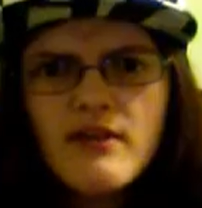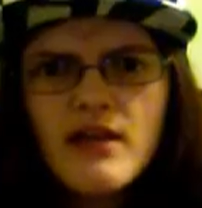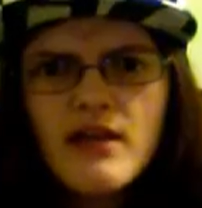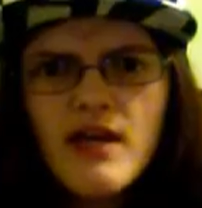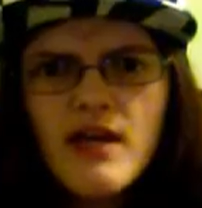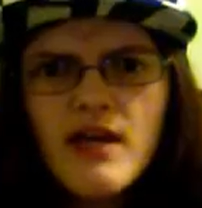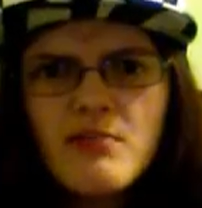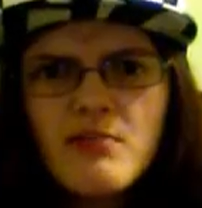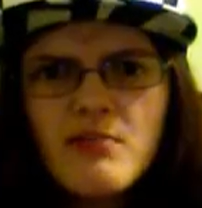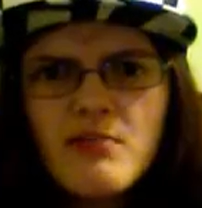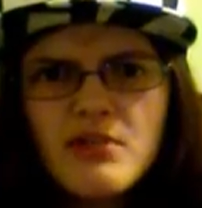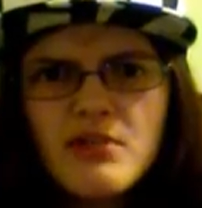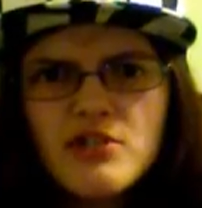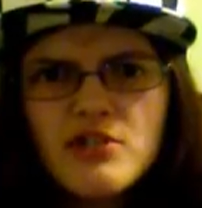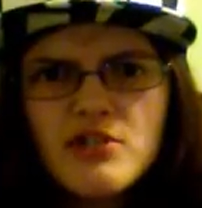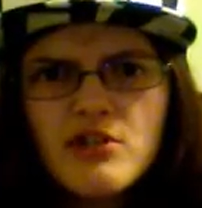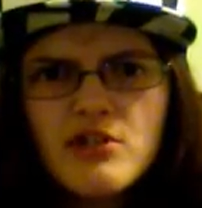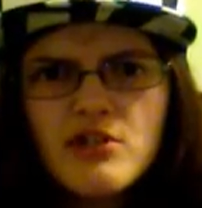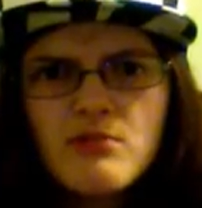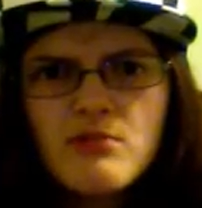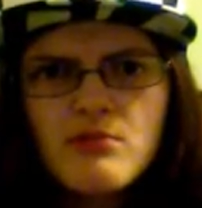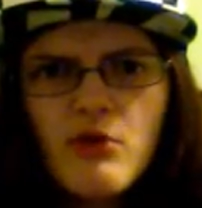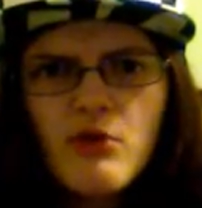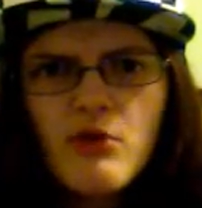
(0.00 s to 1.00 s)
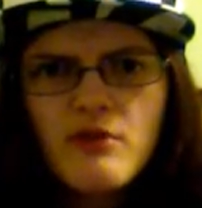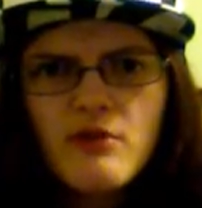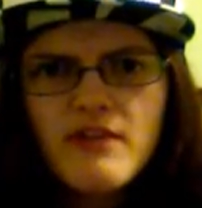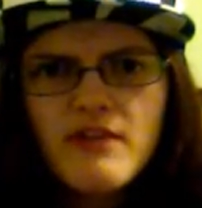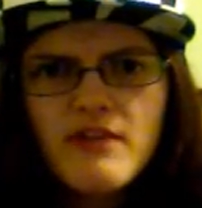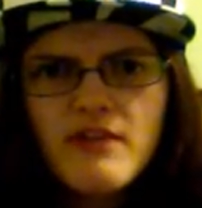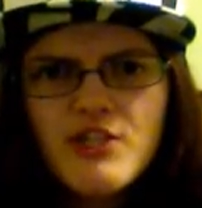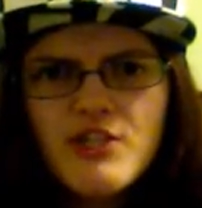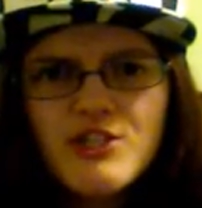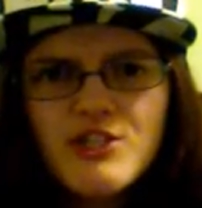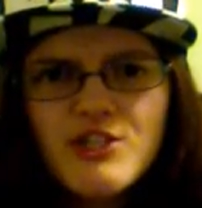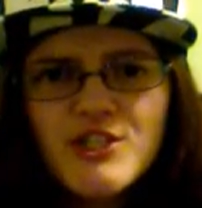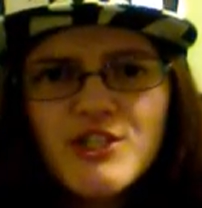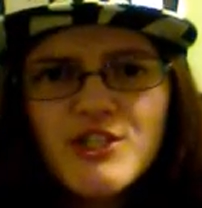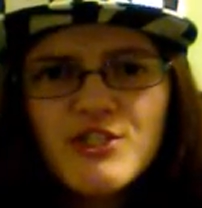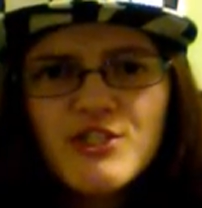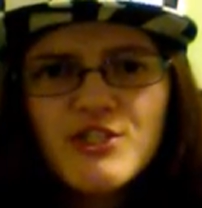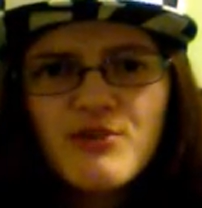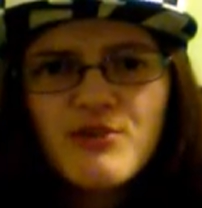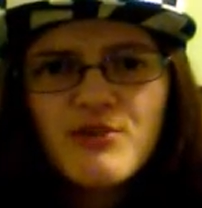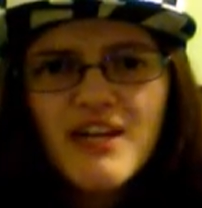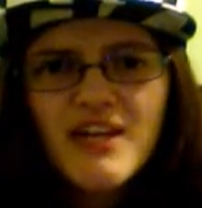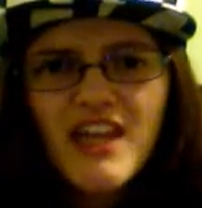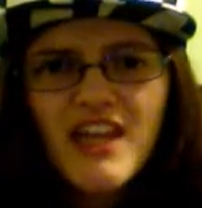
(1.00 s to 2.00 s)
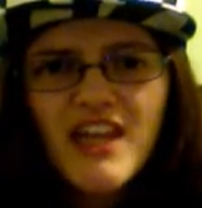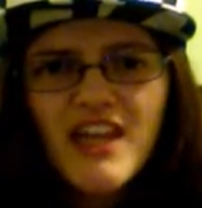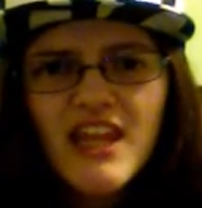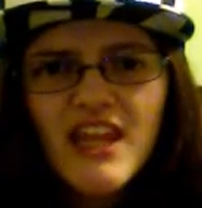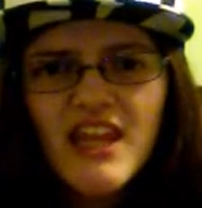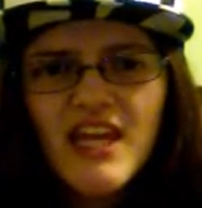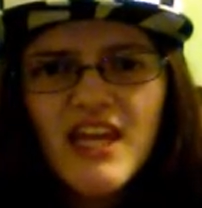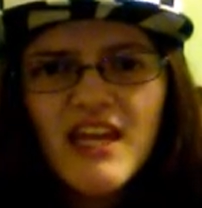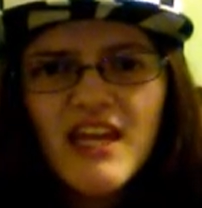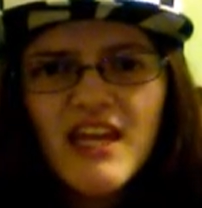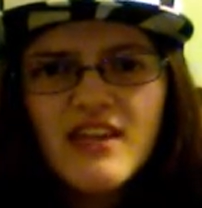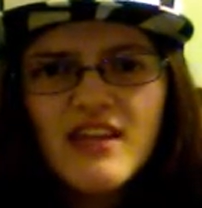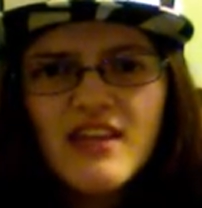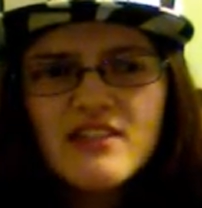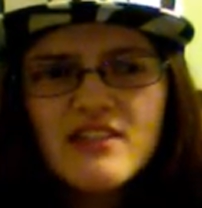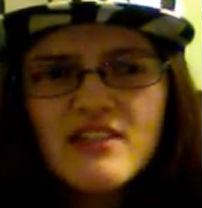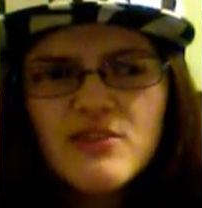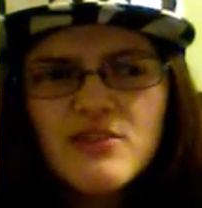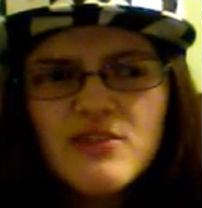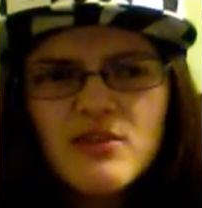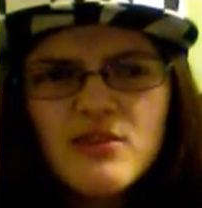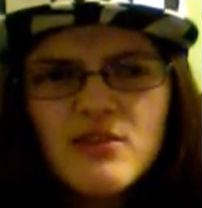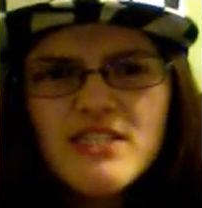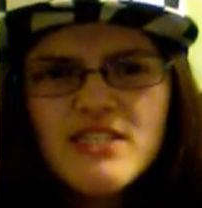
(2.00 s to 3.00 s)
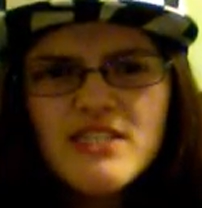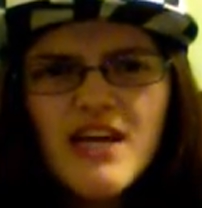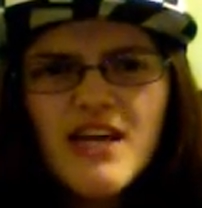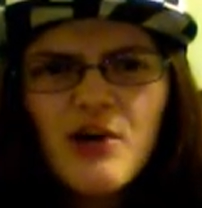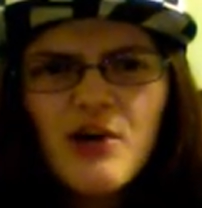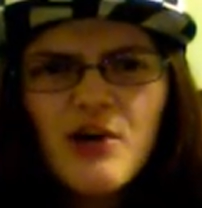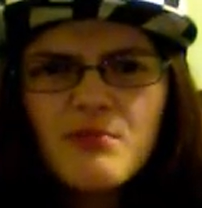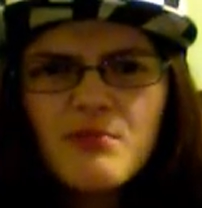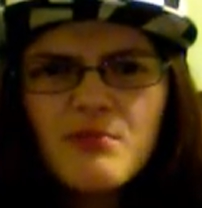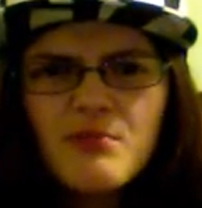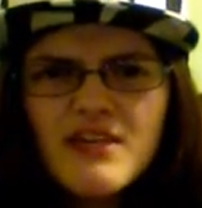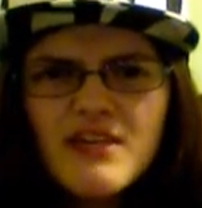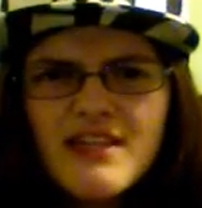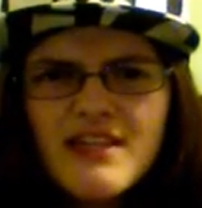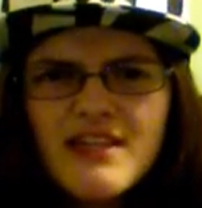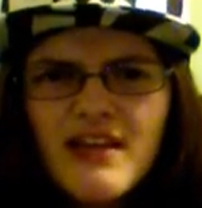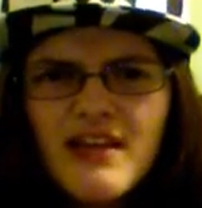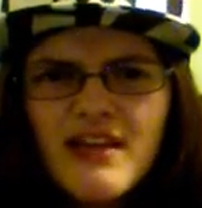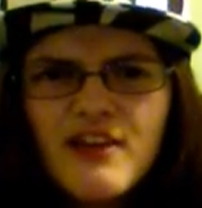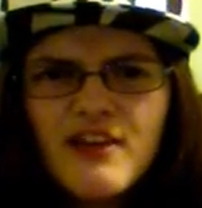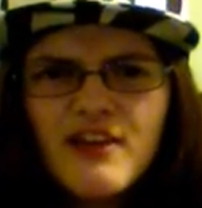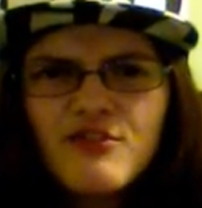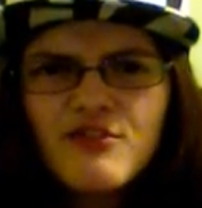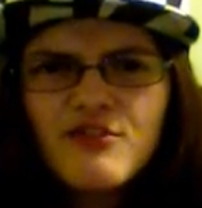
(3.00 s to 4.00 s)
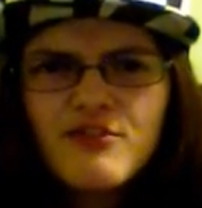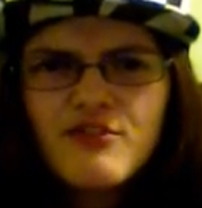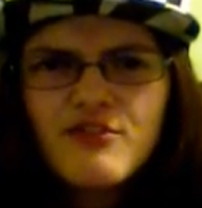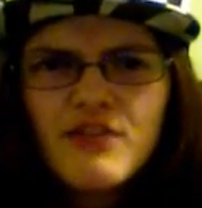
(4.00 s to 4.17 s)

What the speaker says: ambition or motivation to do anything that's going to help me in life.